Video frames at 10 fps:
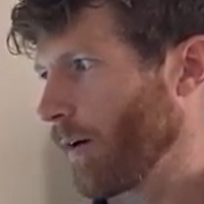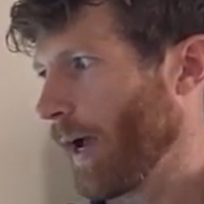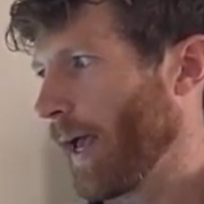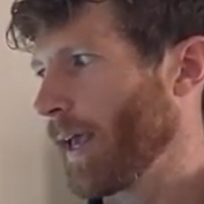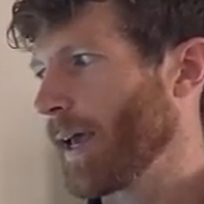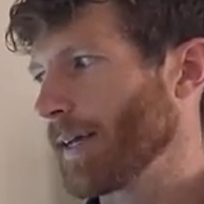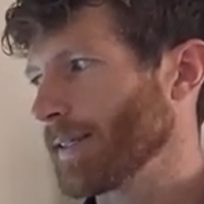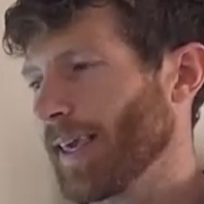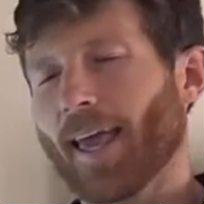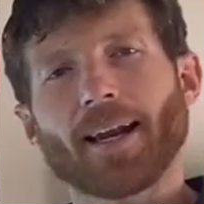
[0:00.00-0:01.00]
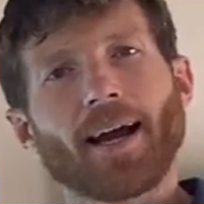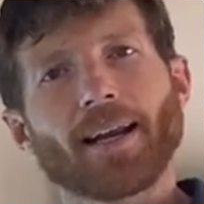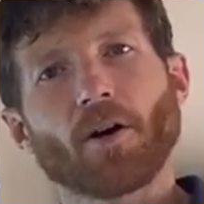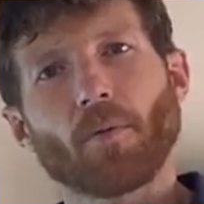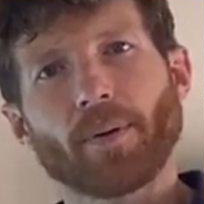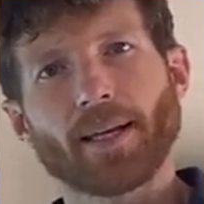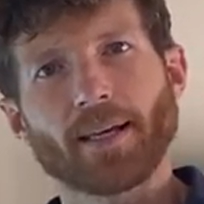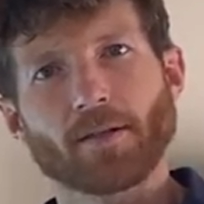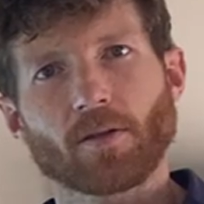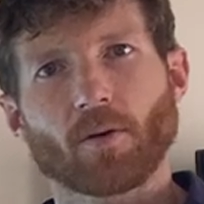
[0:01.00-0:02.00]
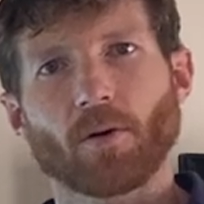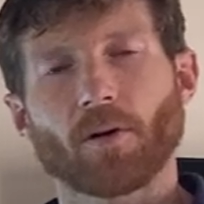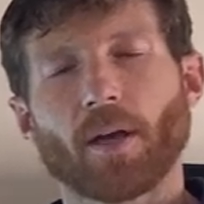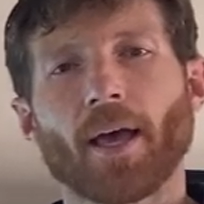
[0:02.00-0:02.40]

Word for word: okay? It's Canine Obedience School.